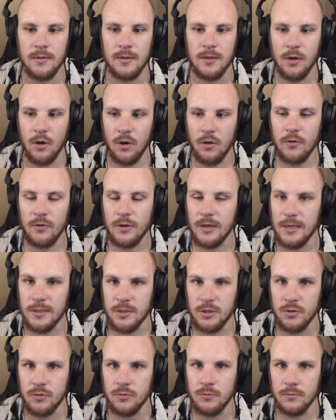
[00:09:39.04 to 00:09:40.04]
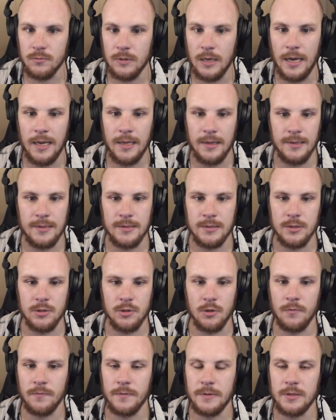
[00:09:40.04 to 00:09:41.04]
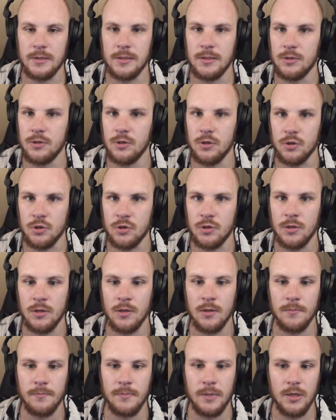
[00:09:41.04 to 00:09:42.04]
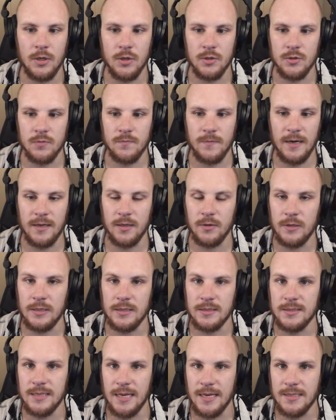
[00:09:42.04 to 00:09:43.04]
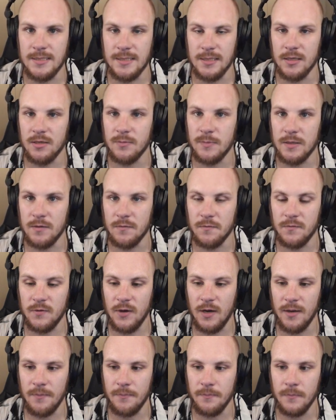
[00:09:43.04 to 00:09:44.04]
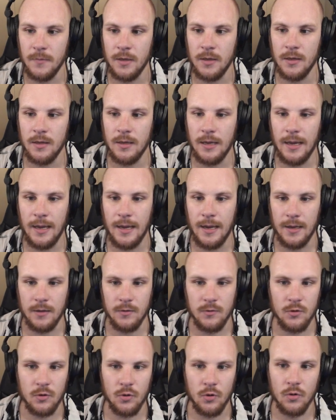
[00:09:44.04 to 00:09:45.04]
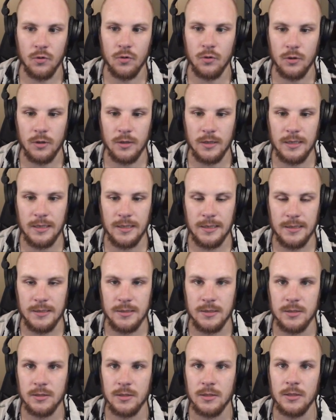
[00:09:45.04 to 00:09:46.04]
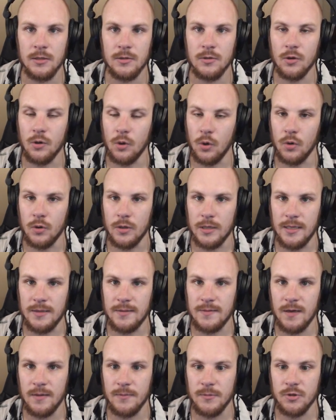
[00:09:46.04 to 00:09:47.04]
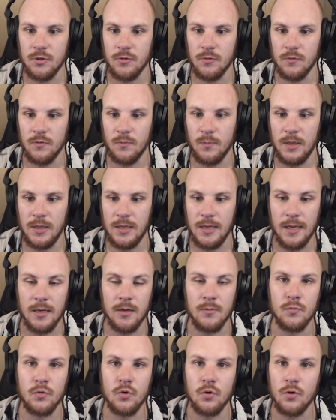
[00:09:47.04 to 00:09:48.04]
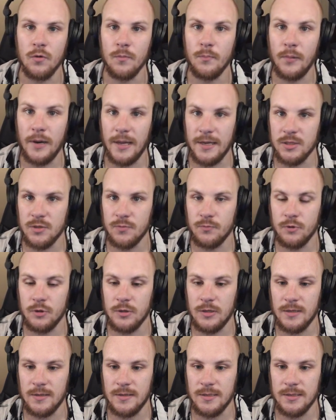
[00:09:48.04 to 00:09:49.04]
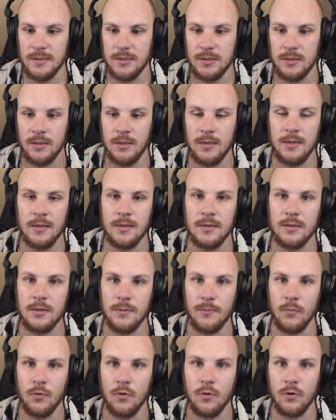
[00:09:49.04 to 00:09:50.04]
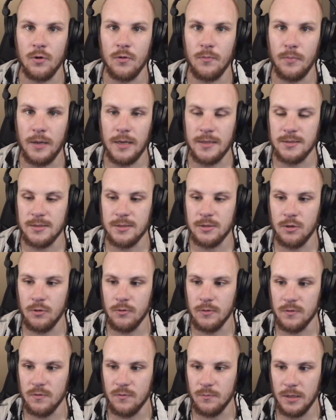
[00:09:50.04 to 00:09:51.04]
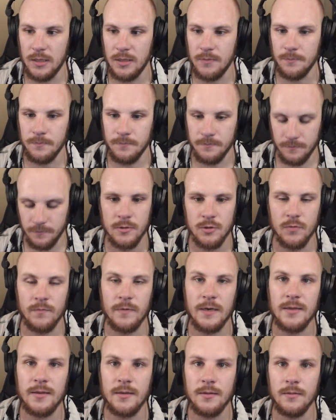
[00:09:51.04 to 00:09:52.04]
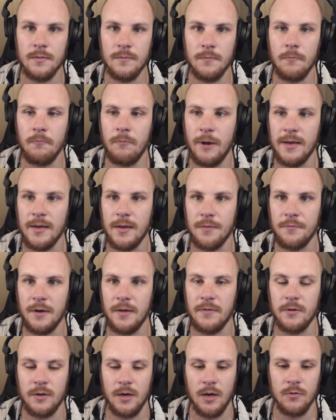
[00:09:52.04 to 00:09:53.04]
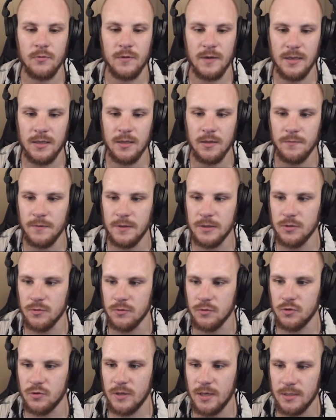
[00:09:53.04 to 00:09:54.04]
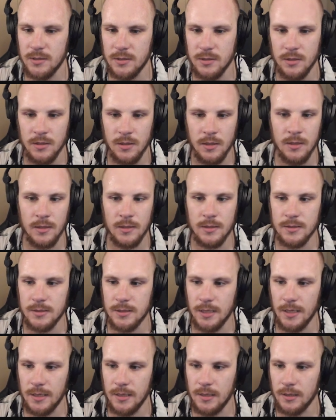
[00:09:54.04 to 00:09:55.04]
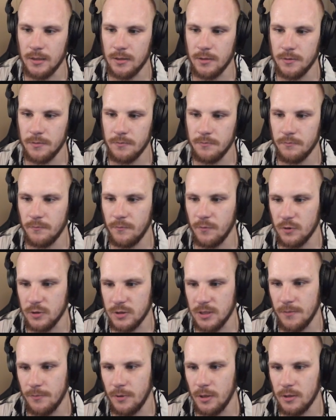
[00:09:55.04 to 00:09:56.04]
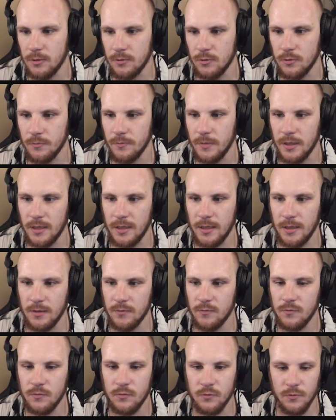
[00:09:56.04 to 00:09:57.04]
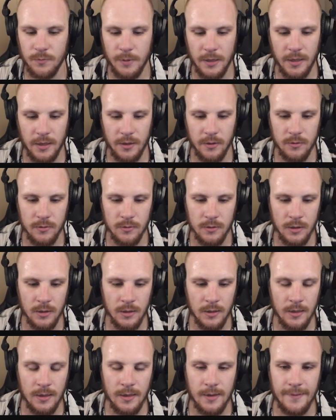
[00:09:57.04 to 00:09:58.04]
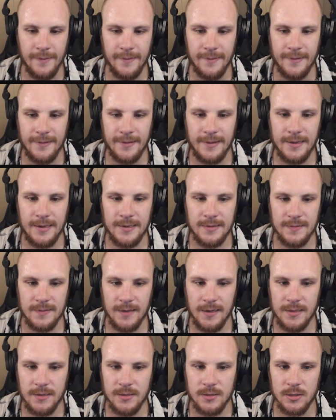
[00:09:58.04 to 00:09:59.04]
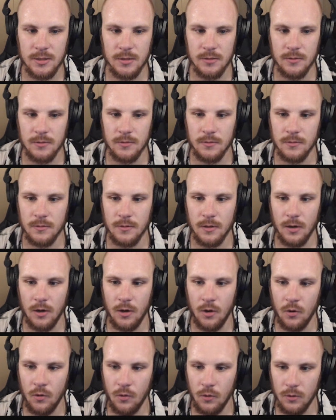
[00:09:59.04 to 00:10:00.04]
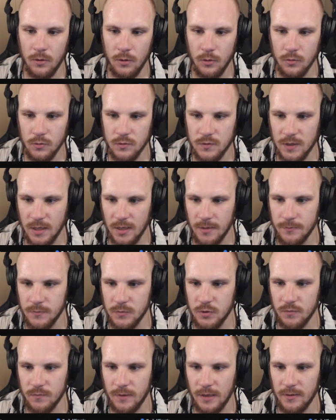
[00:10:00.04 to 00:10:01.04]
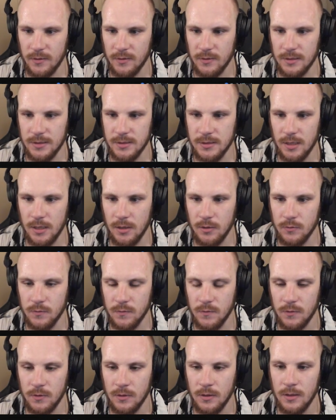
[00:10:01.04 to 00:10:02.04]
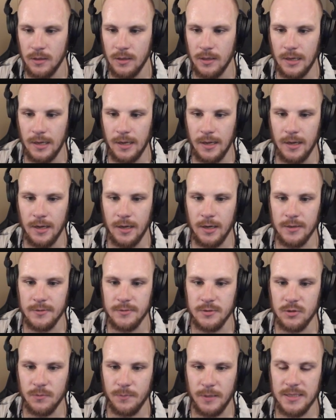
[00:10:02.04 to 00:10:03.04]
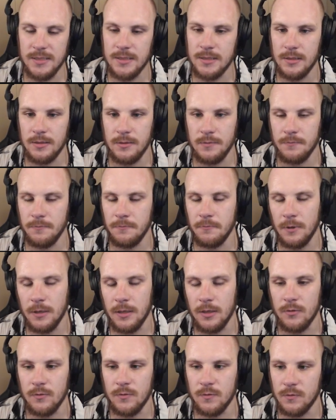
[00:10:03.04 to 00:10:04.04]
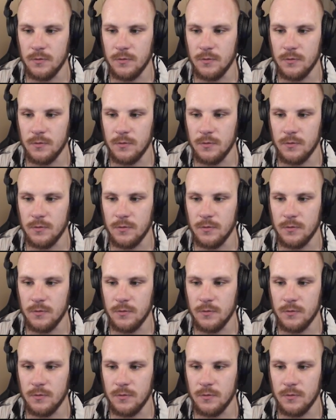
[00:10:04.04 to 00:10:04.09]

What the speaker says: The other issue, and this is obviously just because rendering takes a little bit of time, and the longer it is, the longer that time is going to be, and the more complex a project is, the more complex it's going to be. So when I render out individual tracks, say like, for example, I don't know, my kick group here, it takes a whole long time to render this out. So basically what I'll